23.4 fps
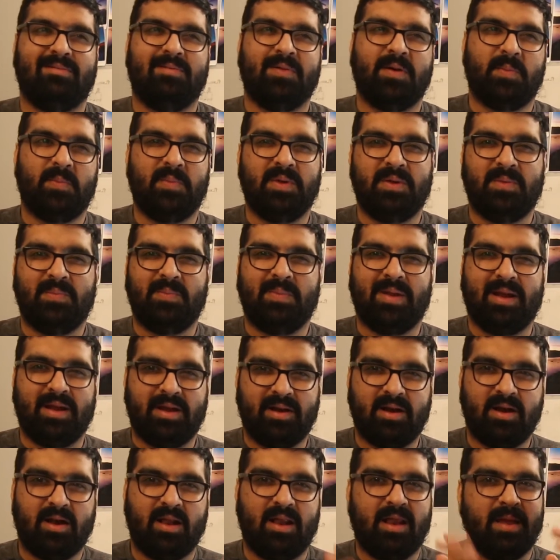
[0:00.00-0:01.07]
bit
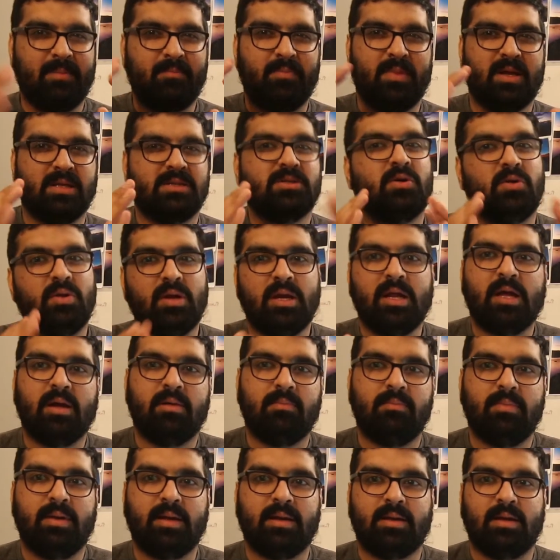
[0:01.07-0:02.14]
better, but only a
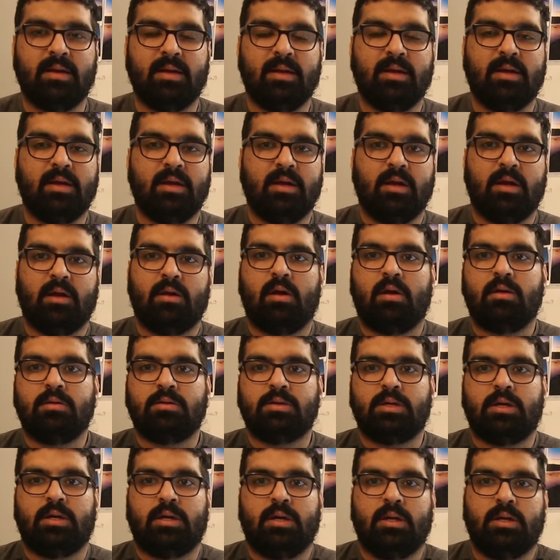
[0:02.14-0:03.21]
bit, not
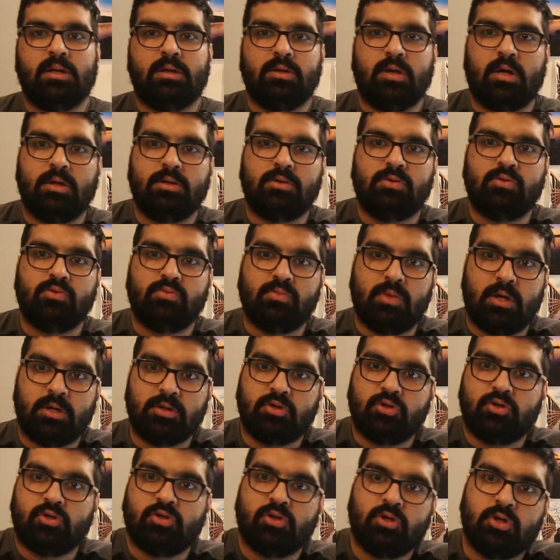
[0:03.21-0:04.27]
too
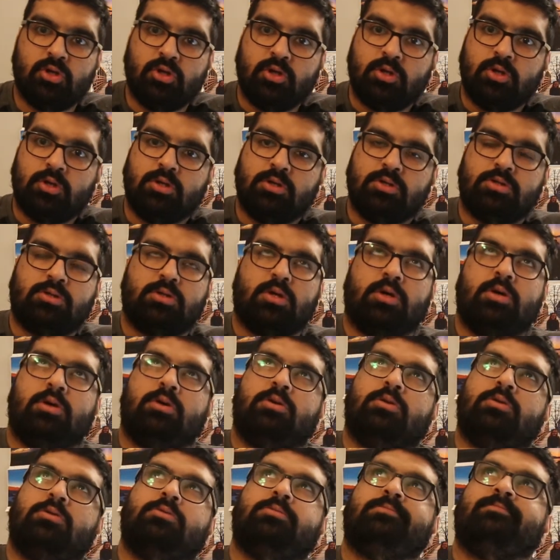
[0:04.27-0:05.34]
much.
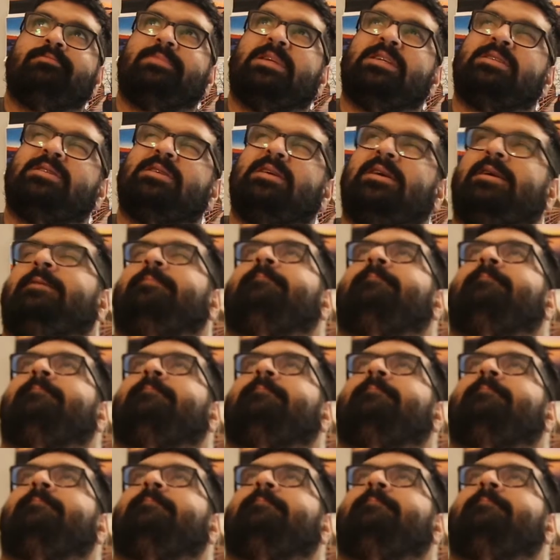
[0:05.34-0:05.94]
So let's say,